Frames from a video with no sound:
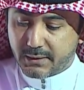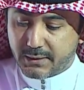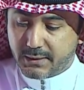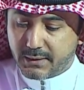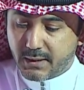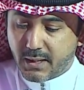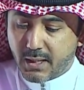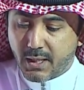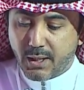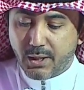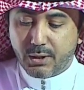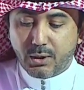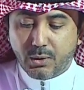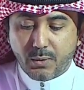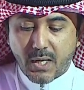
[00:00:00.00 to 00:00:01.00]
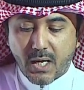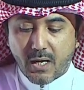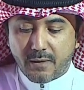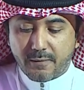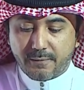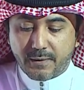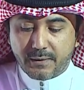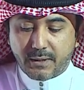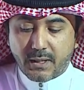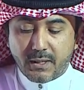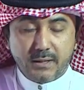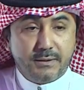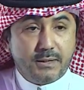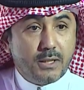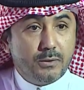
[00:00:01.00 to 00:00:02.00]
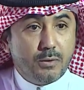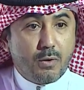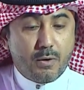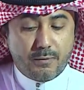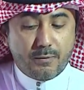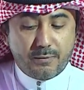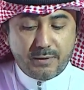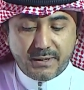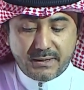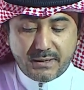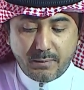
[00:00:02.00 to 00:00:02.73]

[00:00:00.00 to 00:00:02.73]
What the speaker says: you have triglyceride overestimation